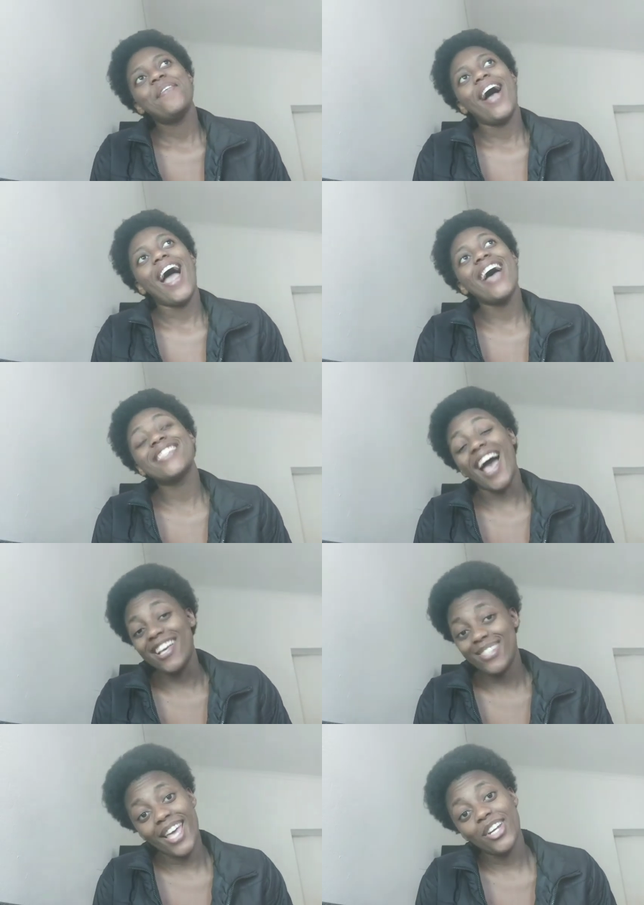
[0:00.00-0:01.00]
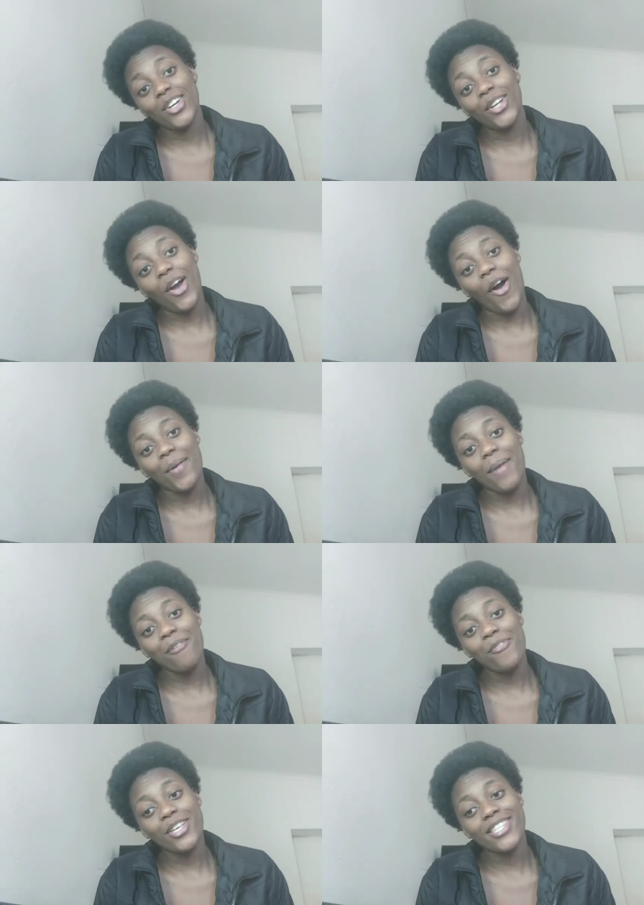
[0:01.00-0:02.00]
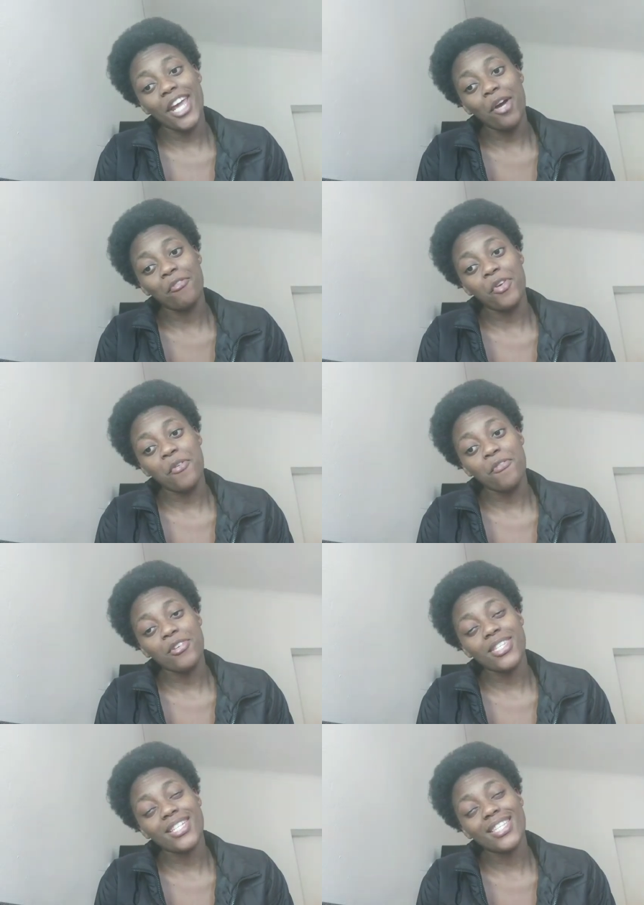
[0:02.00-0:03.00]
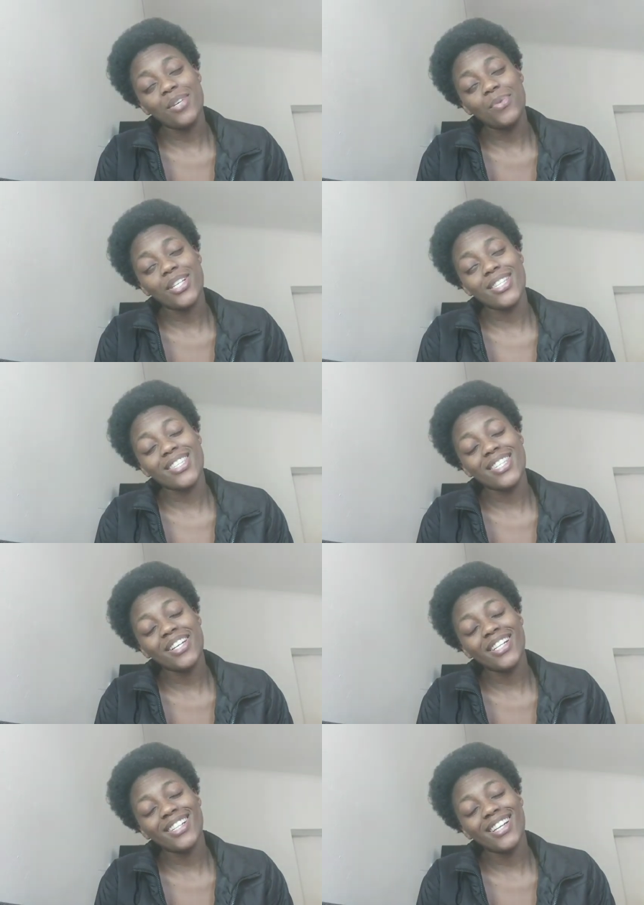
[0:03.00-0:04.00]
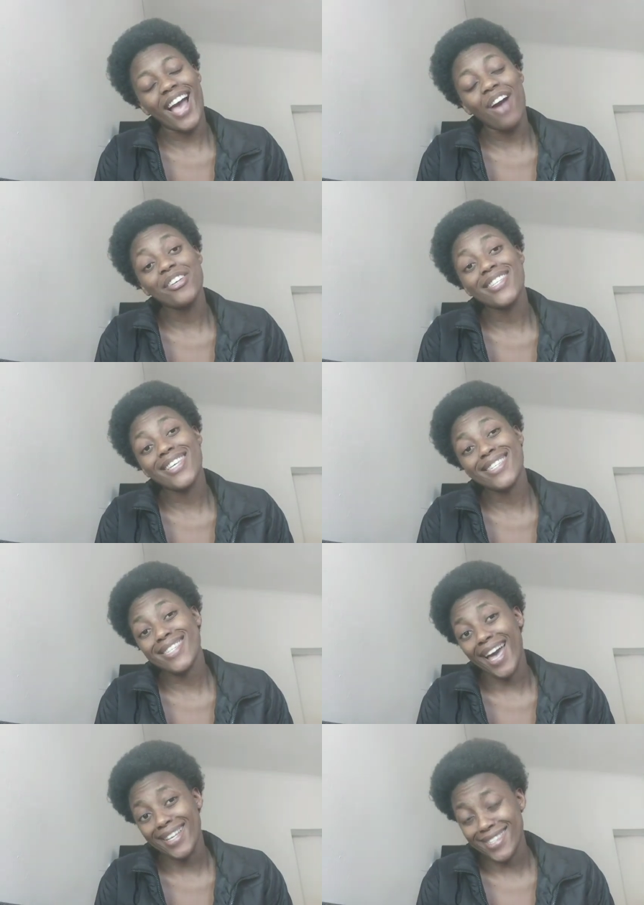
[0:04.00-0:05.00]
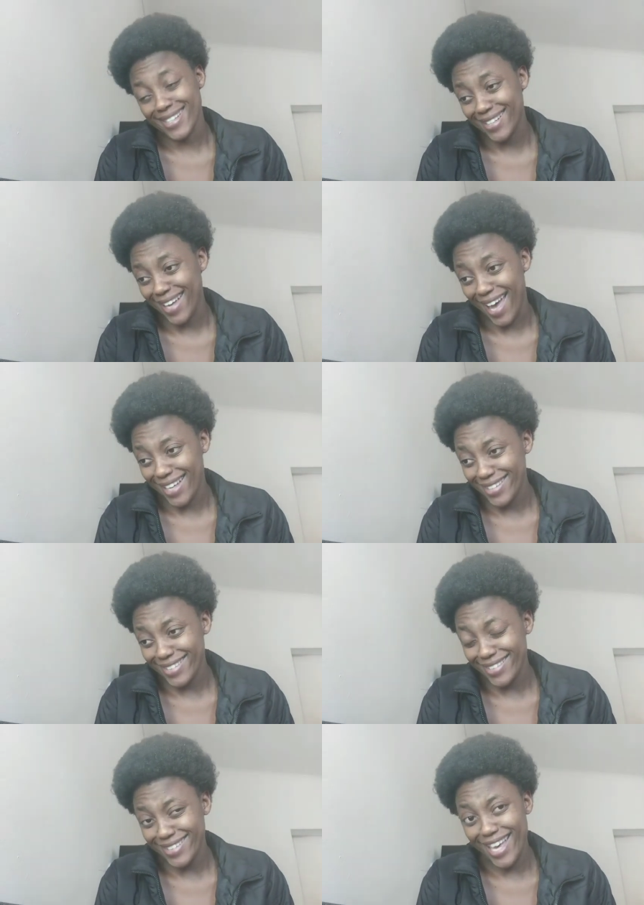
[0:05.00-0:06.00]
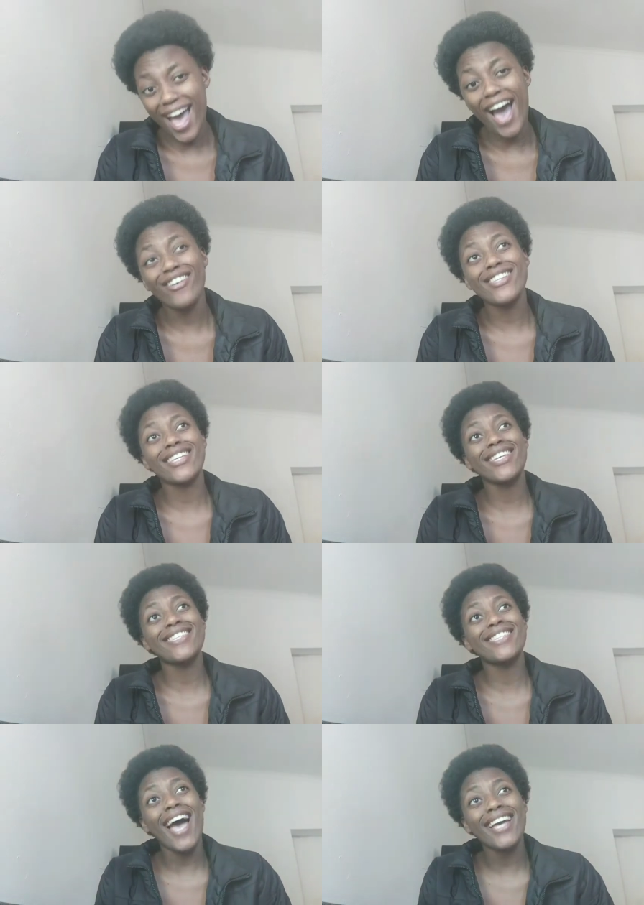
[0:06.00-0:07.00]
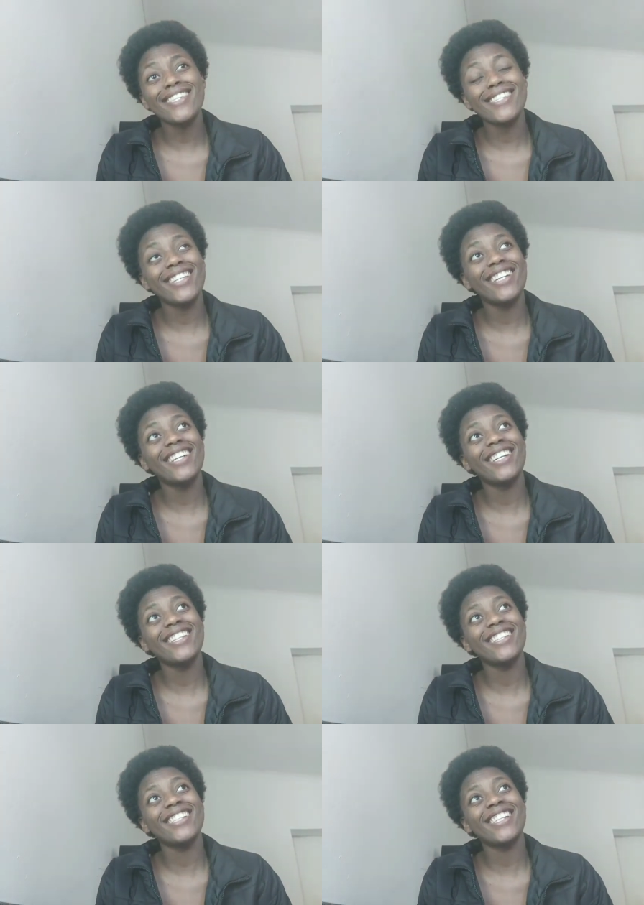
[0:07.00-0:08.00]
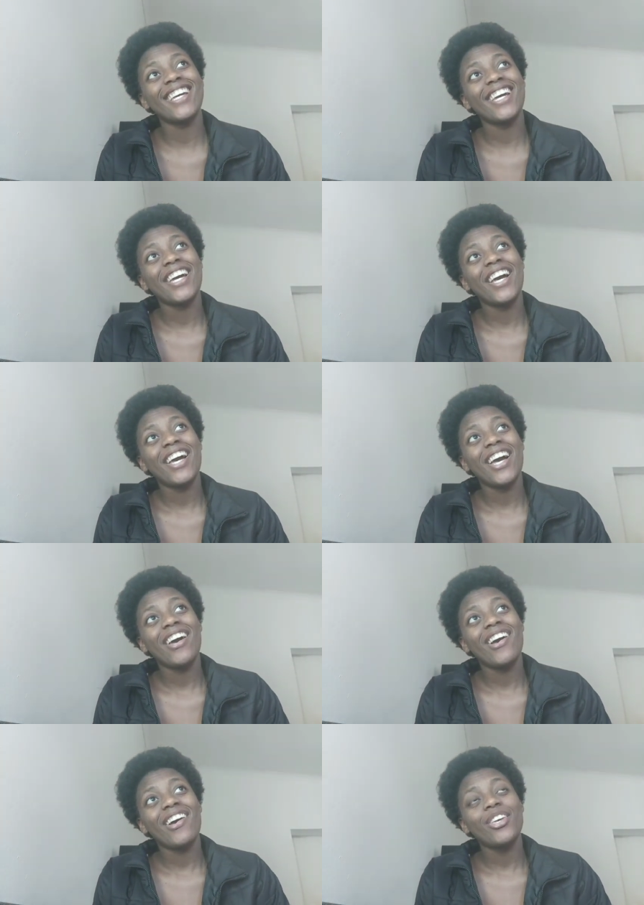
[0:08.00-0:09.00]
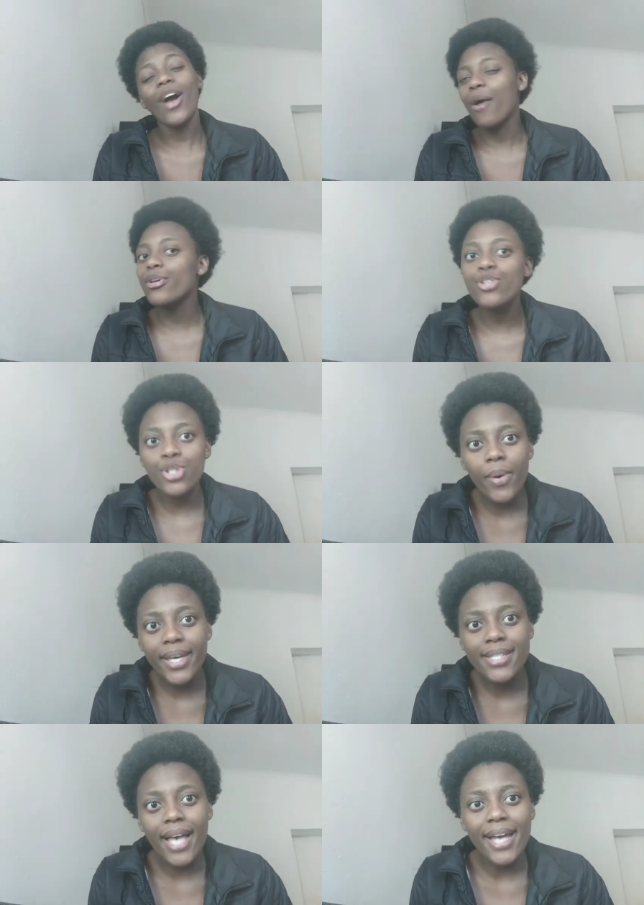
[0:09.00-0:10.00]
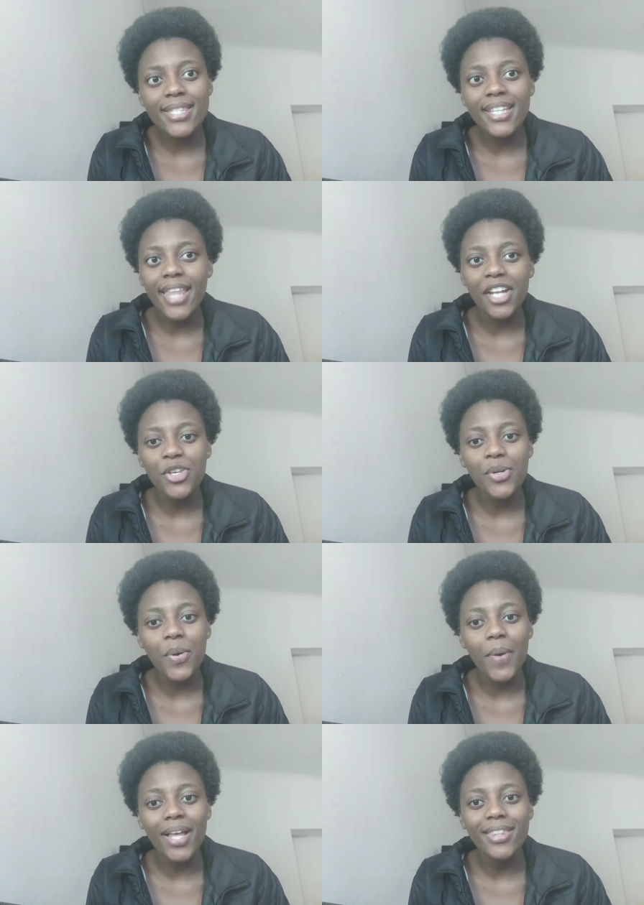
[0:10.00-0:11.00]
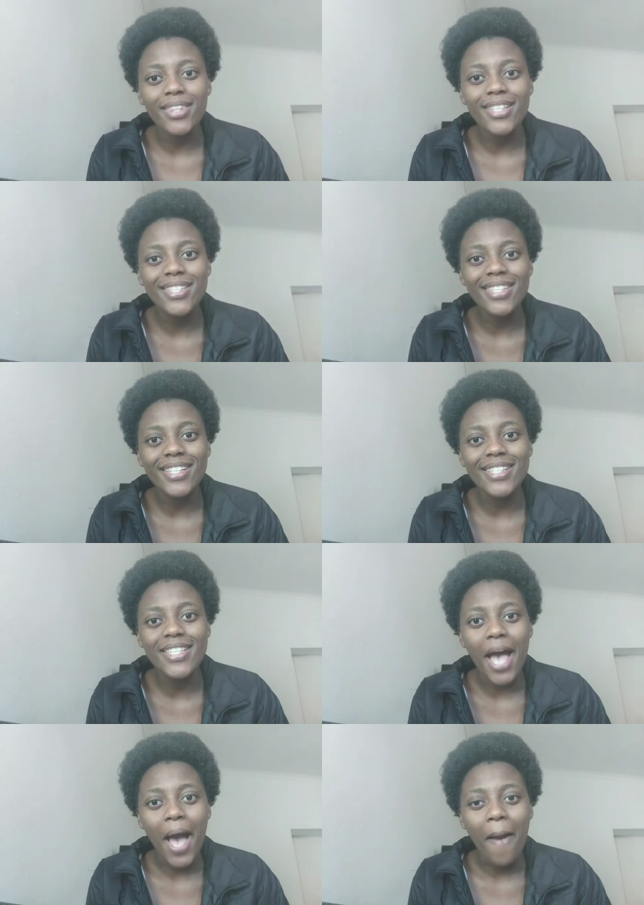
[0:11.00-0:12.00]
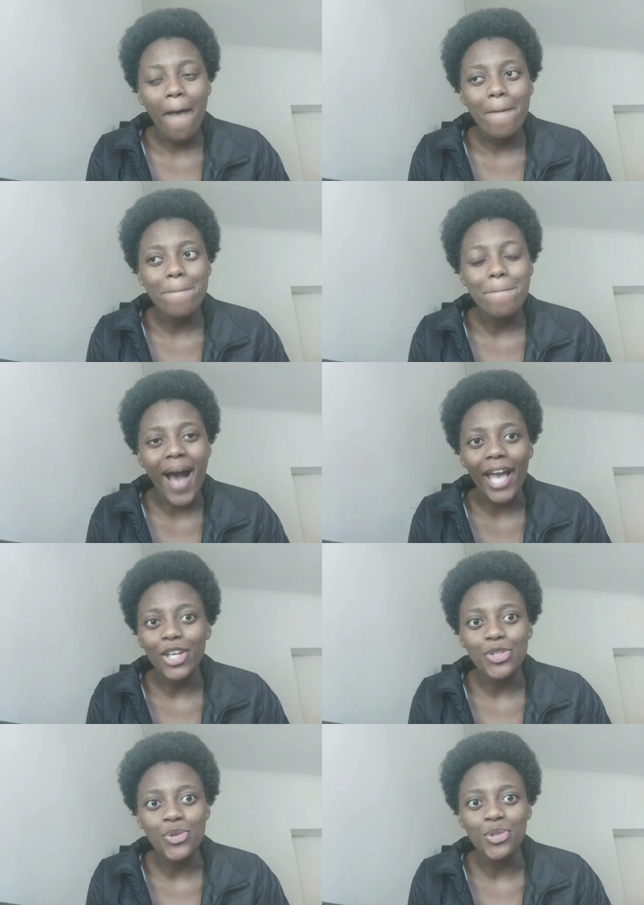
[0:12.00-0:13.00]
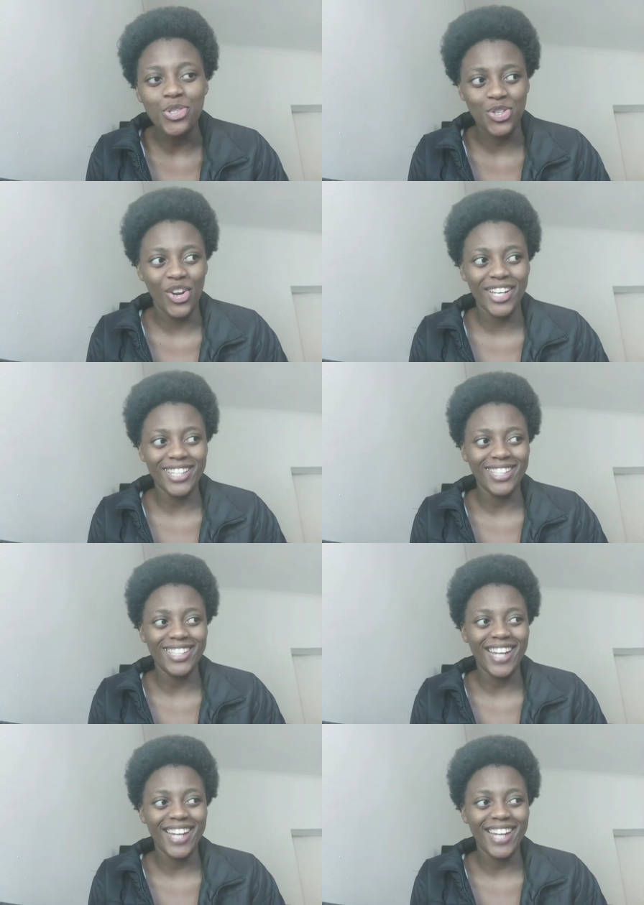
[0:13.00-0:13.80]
As I said earlier on, my first day of university was, I was excited, guys. I was excited. Yeah, I was so excited that, you know what, this is my new journey.